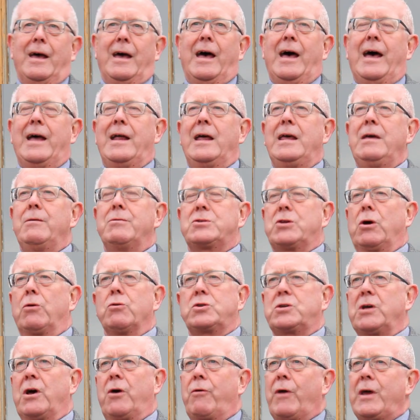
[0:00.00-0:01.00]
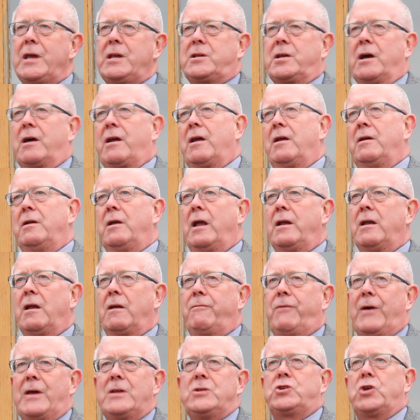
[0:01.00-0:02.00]
Uh, he was also a writer and an
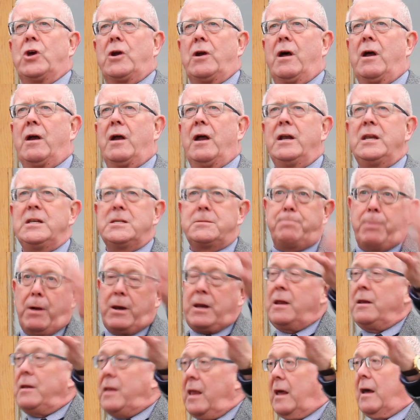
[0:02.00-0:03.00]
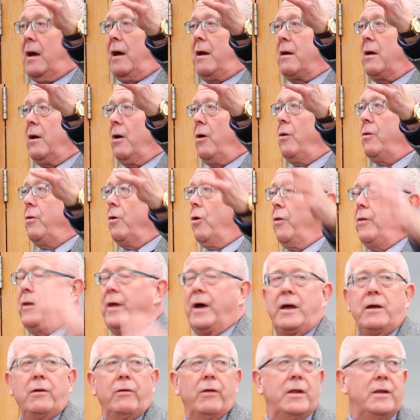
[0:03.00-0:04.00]
adventurer, and he's buried there on, on the
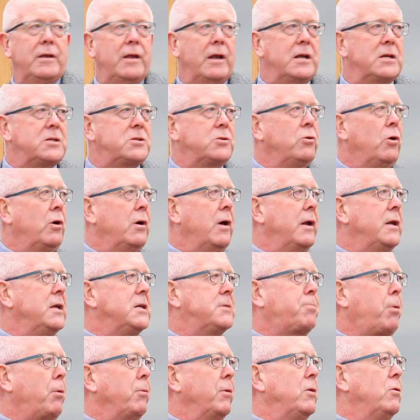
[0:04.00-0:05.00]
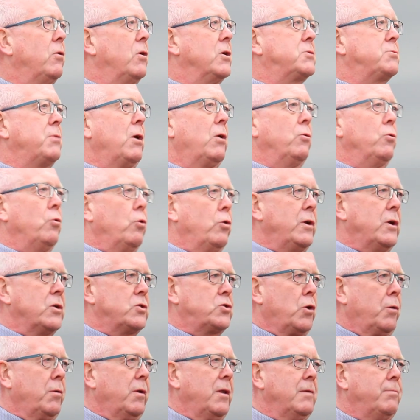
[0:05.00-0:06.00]
island. And it's not, and he's probably not as well known
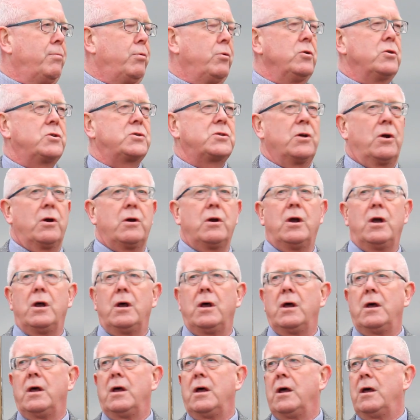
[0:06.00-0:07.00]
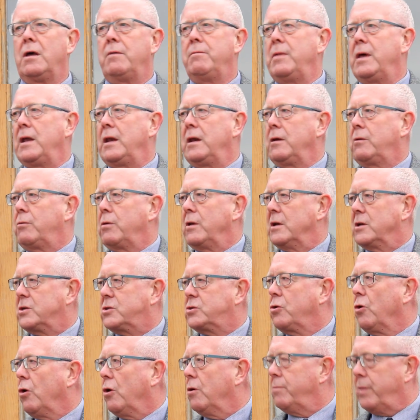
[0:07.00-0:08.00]
as Robert the Bruce or Mary Queen of
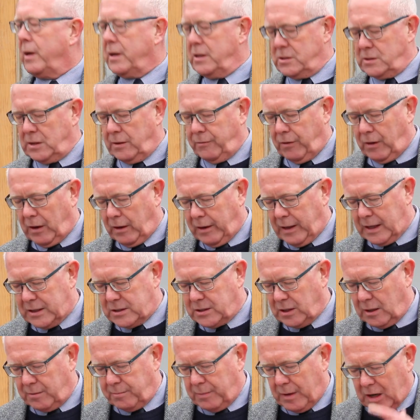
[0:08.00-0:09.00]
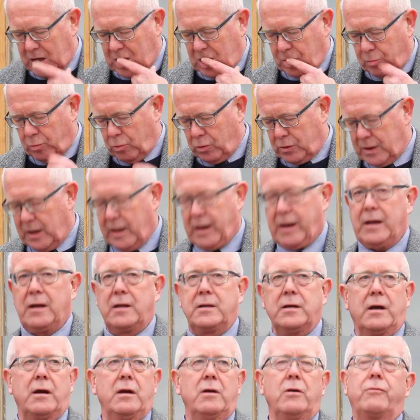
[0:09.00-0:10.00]
Scots, but he's nevertheless a remarkable
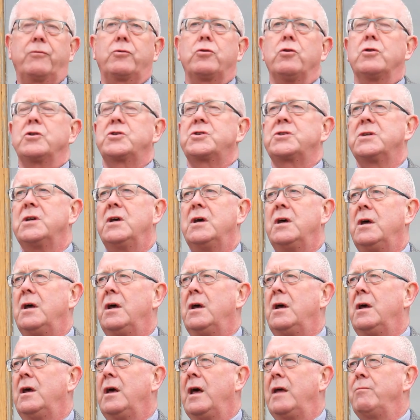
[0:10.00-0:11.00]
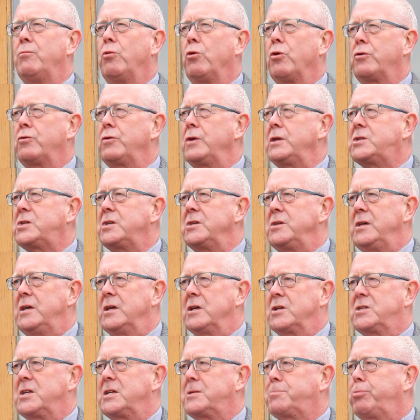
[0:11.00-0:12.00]
character. And of course, in more recent
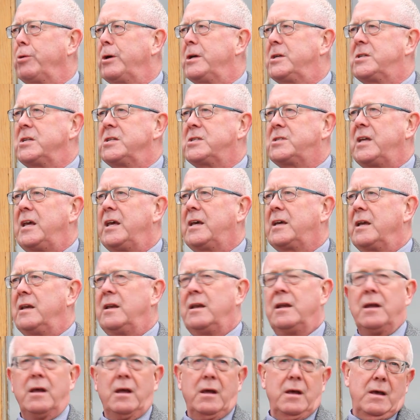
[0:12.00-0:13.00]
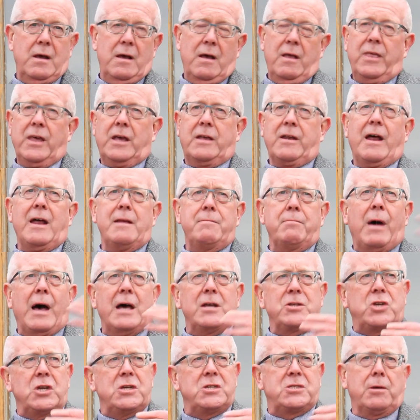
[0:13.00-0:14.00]
years, this place has taken the grand
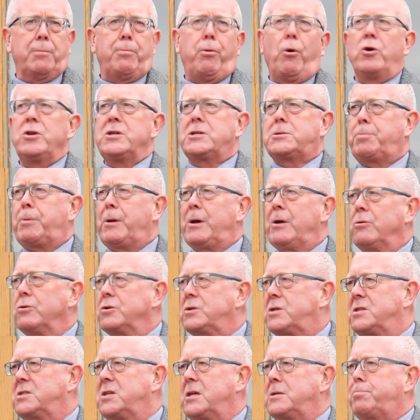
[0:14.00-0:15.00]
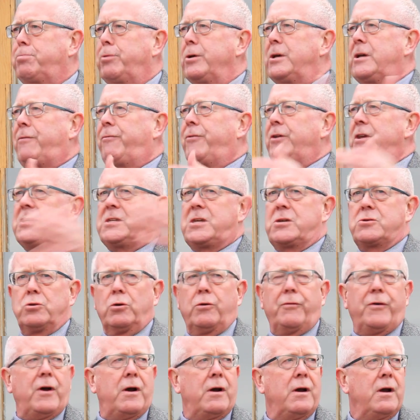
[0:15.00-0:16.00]
matches, the bonspiels, as this place freezes
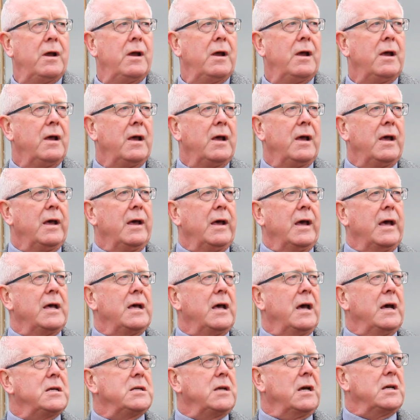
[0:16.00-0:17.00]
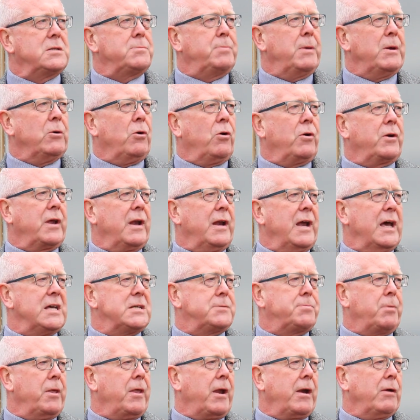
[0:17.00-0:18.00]
over, uh, has, has been
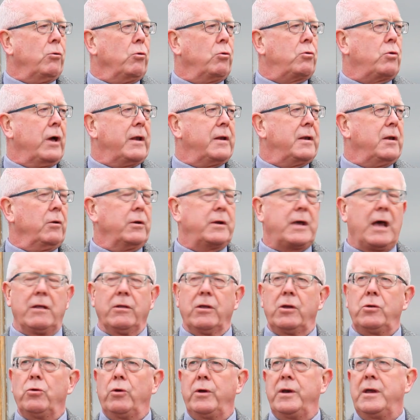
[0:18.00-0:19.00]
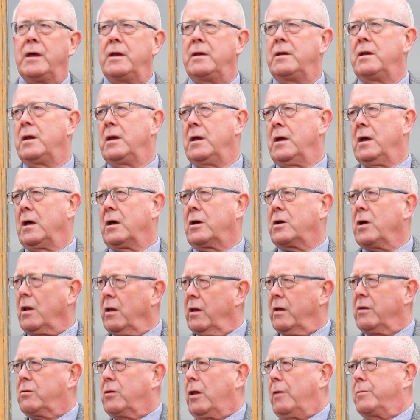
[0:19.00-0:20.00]
organised by the Royal Caledonian
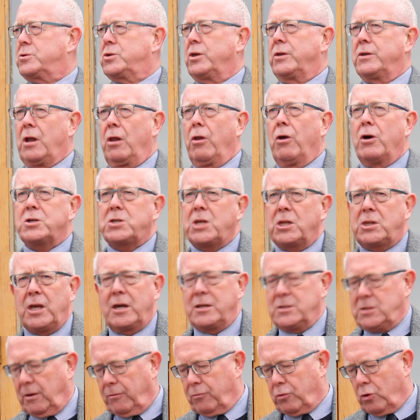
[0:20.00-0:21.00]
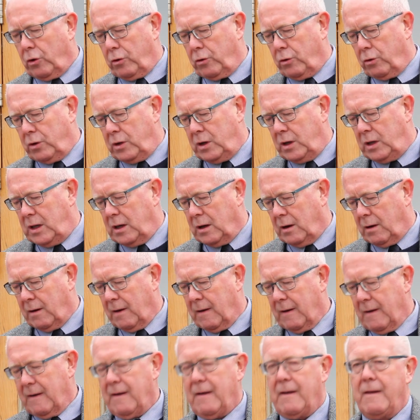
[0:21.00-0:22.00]
Curling Club. So there are lots of things that have gone on here
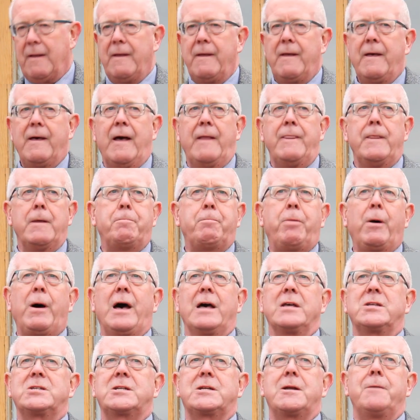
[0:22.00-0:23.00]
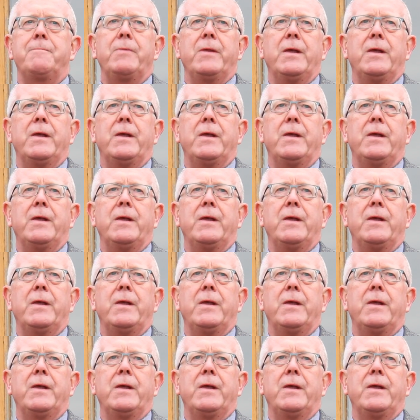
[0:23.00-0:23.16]
in the past.